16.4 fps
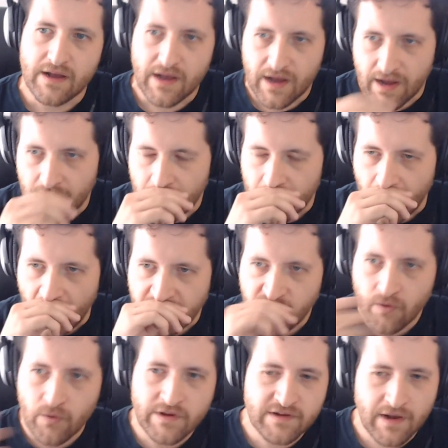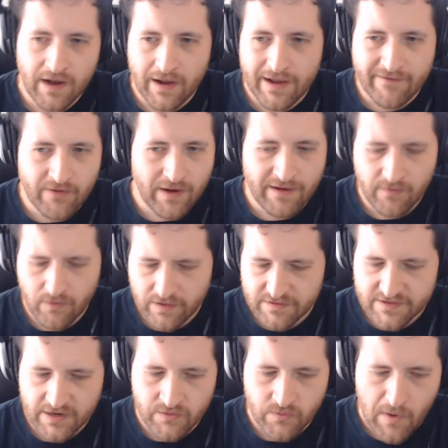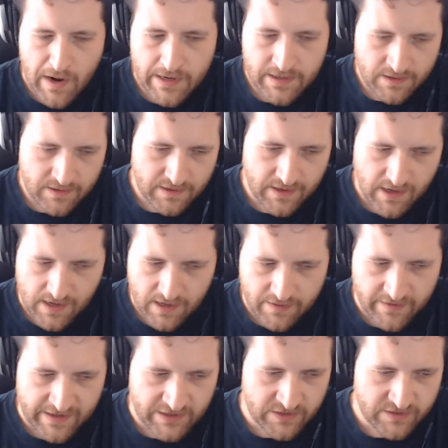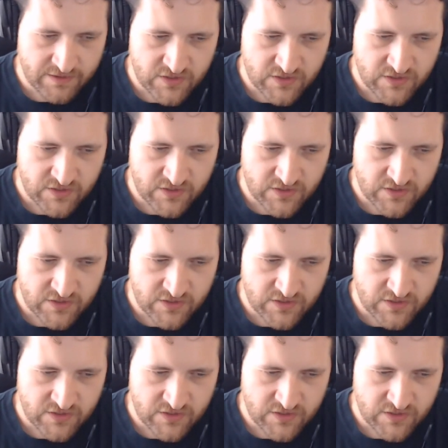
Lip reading: I've always done one that